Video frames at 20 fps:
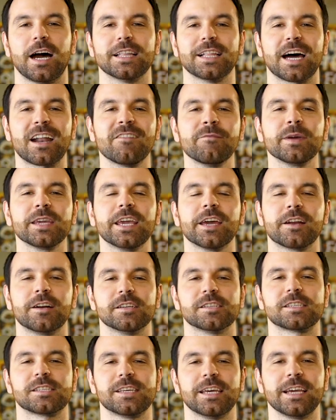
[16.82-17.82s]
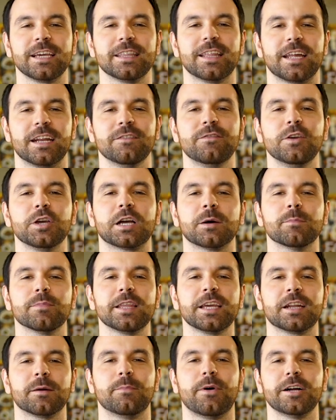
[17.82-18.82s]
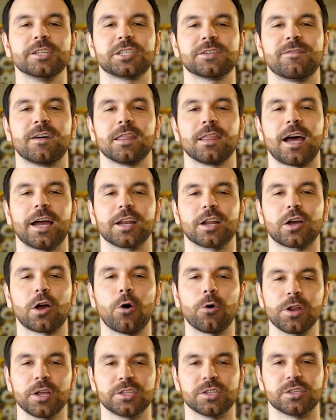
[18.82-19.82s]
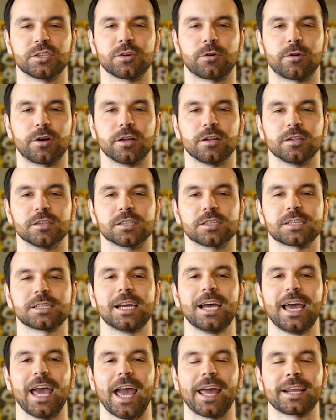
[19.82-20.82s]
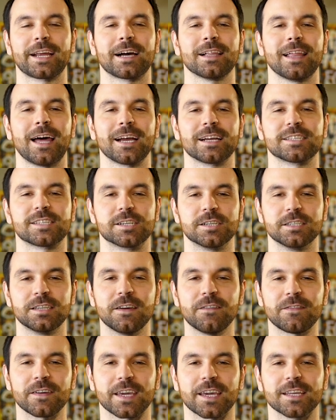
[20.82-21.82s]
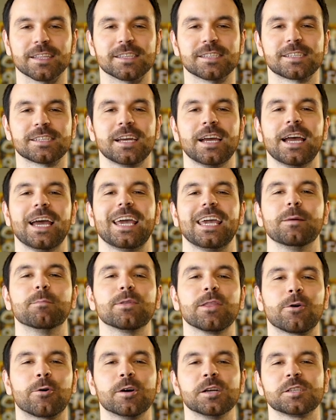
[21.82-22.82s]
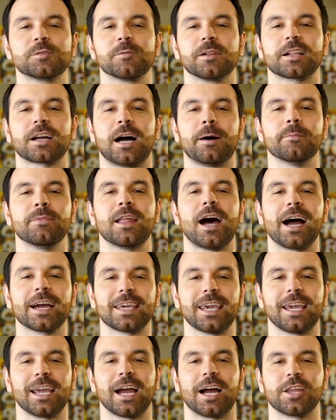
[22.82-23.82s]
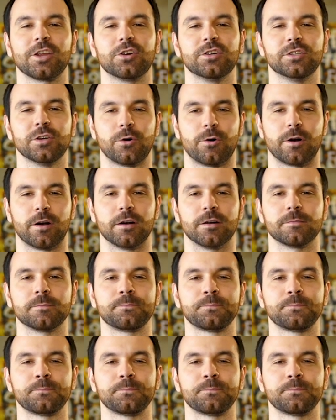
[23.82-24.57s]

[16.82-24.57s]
A lot of beginners think that if you complete a bunch of online coding tutorials and collect certificates, employers will come knocking on your door.